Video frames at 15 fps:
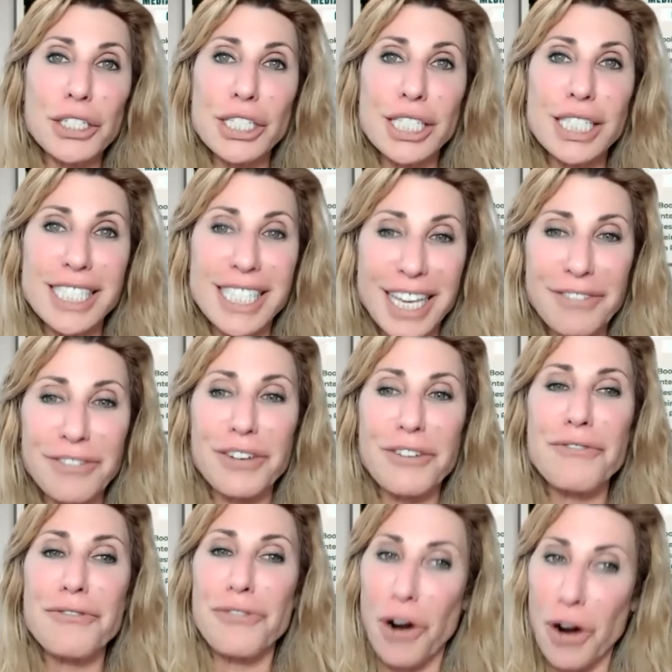Steven
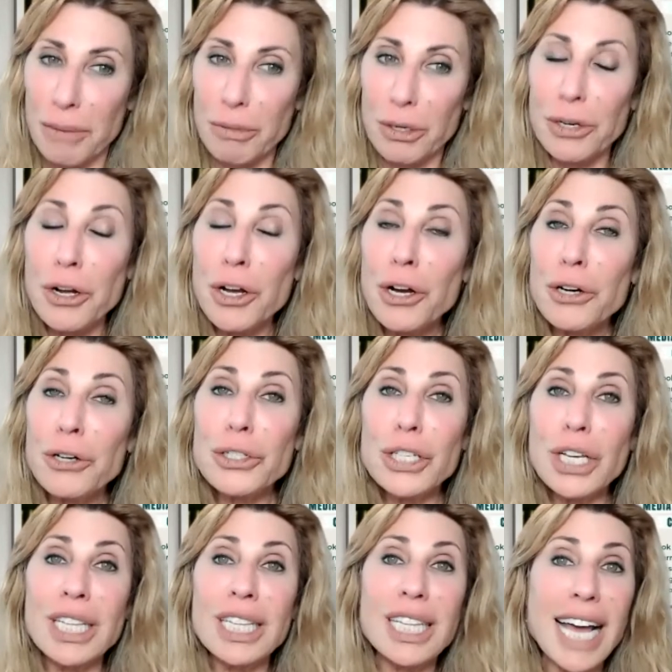Farmer, who's
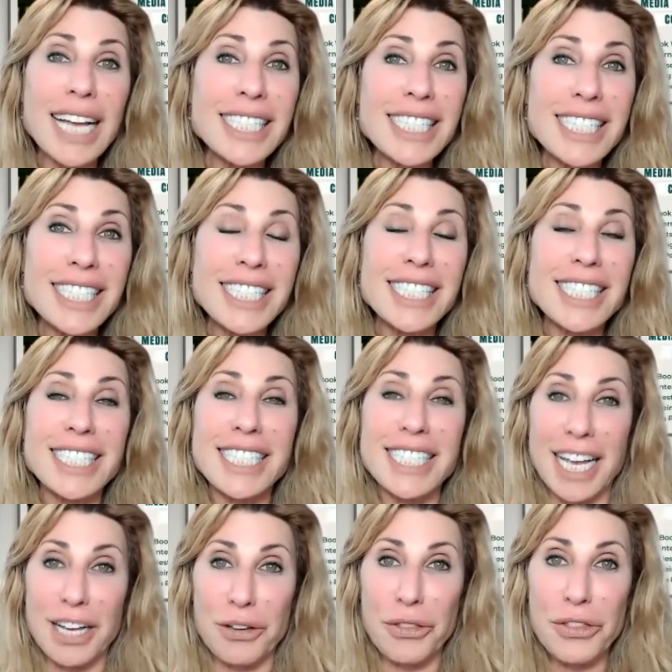a licensed
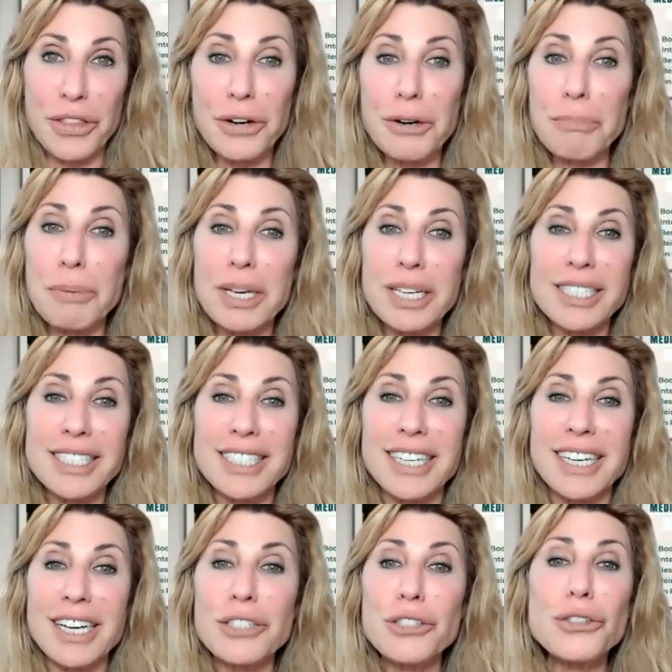psychotherapist,
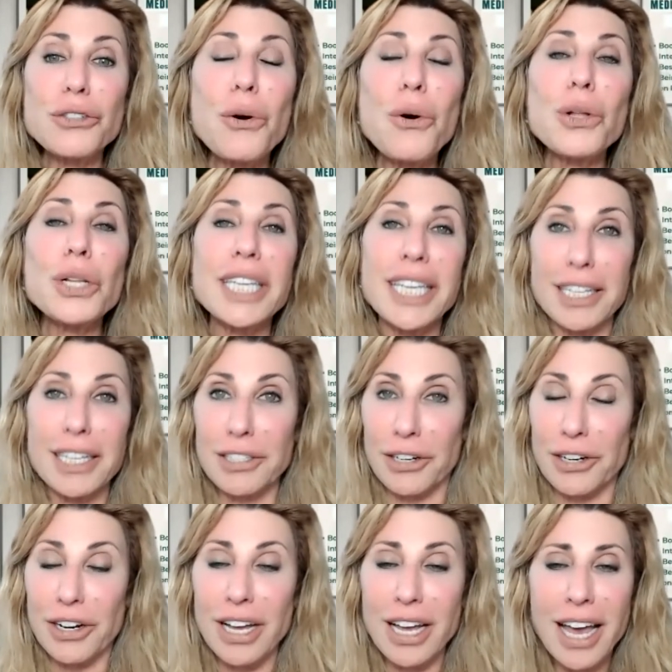soul
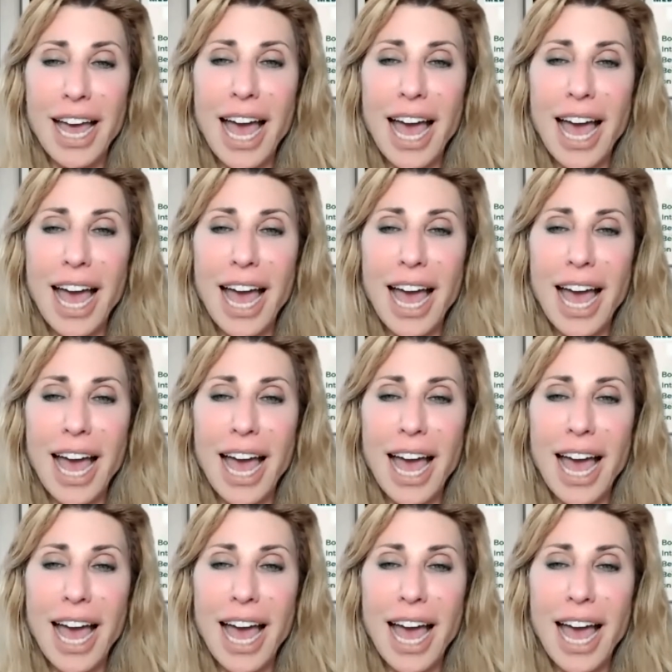healer,